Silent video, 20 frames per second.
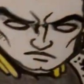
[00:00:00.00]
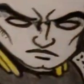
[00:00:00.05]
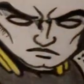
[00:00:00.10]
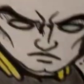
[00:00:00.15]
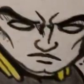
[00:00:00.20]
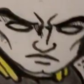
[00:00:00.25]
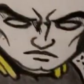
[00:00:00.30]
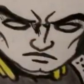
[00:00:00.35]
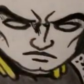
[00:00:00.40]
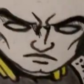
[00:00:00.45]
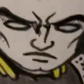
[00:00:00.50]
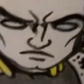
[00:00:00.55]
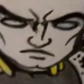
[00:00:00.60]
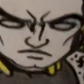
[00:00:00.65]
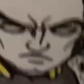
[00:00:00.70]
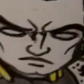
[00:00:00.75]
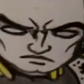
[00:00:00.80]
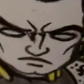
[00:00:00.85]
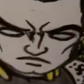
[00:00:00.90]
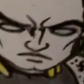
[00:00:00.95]
forehead,
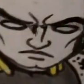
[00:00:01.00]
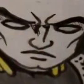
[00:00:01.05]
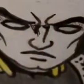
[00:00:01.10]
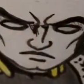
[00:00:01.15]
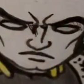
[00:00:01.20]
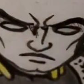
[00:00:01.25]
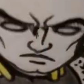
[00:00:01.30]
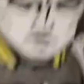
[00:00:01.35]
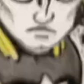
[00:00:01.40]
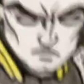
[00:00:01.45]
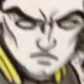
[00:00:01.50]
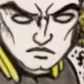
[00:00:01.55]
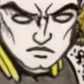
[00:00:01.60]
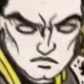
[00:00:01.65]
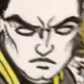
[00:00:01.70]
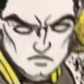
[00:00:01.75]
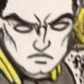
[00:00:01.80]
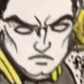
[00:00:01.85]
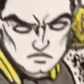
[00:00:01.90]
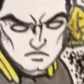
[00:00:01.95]
right?
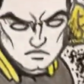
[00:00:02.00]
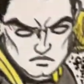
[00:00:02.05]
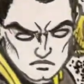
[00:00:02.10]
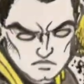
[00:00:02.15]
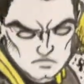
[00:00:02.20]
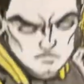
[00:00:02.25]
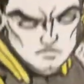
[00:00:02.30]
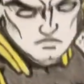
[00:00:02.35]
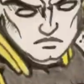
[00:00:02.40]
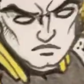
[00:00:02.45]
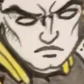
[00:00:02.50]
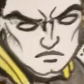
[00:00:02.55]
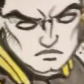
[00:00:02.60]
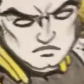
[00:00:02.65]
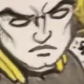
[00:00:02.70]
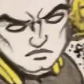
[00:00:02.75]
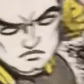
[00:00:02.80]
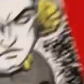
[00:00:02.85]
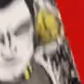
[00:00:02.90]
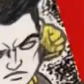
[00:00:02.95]
But yeah, so this is Ultra
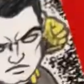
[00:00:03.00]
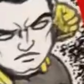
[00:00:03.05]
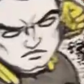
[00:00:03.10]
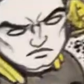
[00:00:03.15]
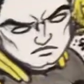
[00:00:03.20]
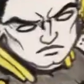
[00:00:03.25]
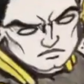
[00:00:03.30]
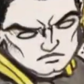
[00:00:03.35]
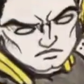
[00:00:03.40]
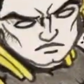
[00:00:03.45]
Star.